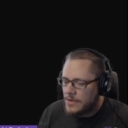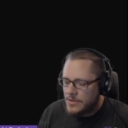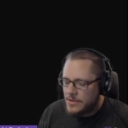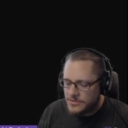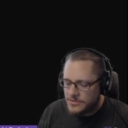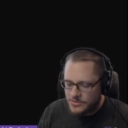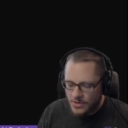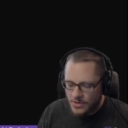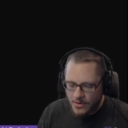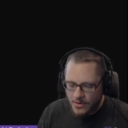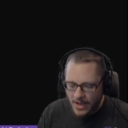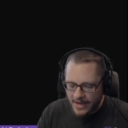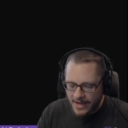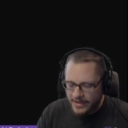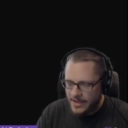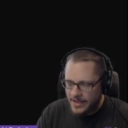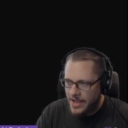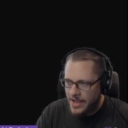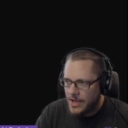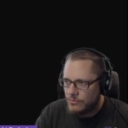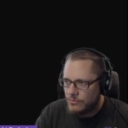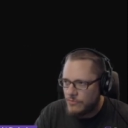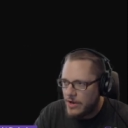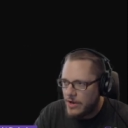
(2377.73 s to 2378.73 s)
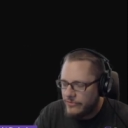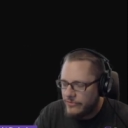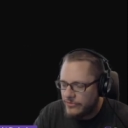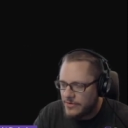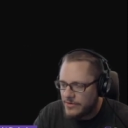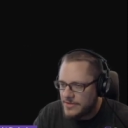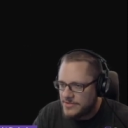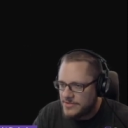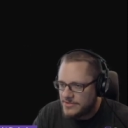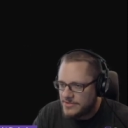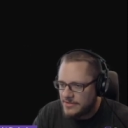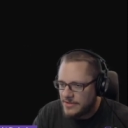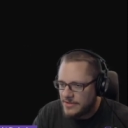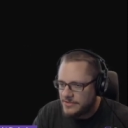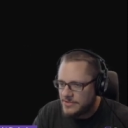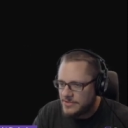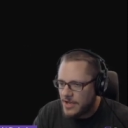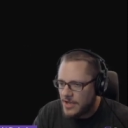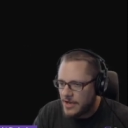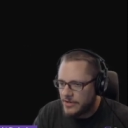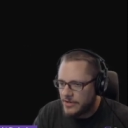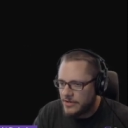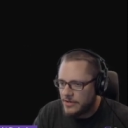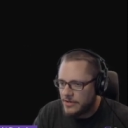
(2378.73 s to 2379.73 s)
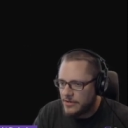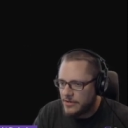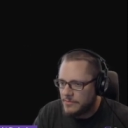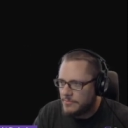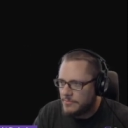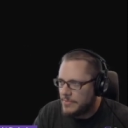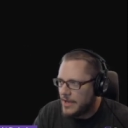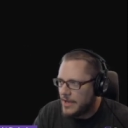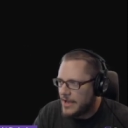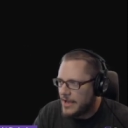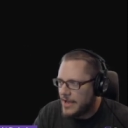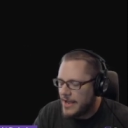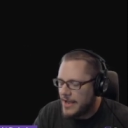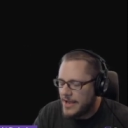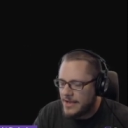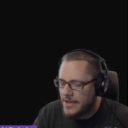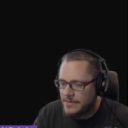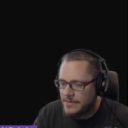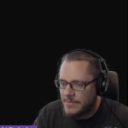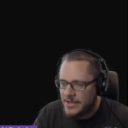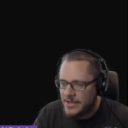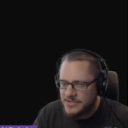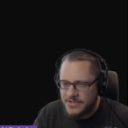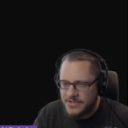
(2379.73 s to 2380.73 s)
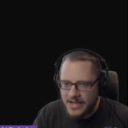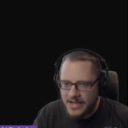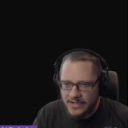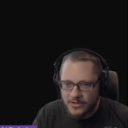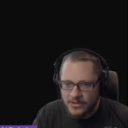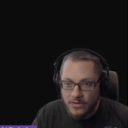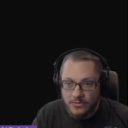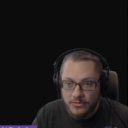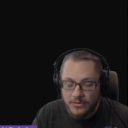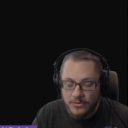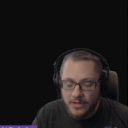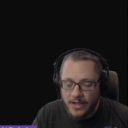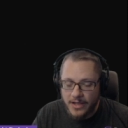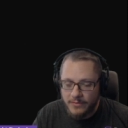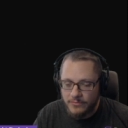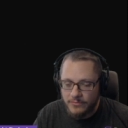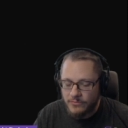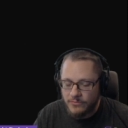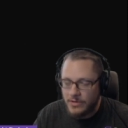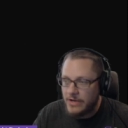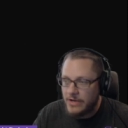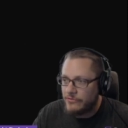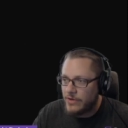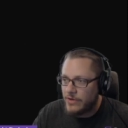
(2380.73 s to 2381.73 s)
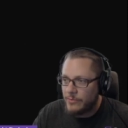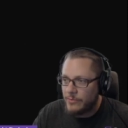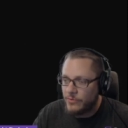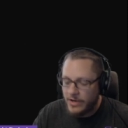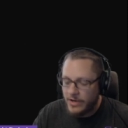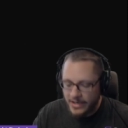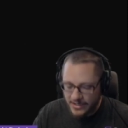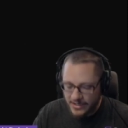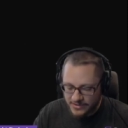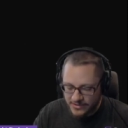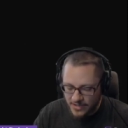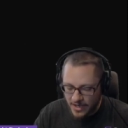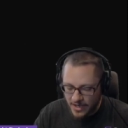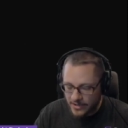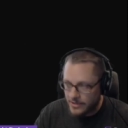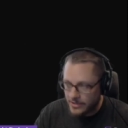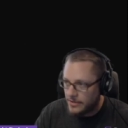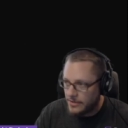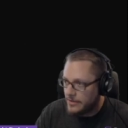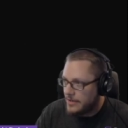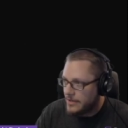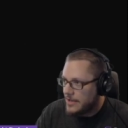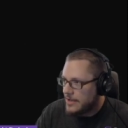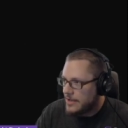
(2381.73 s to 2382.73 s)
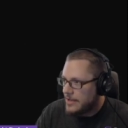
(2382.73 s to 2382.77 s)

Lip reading: So I can't reference Docker by saying local, whatever I'm running in Docker,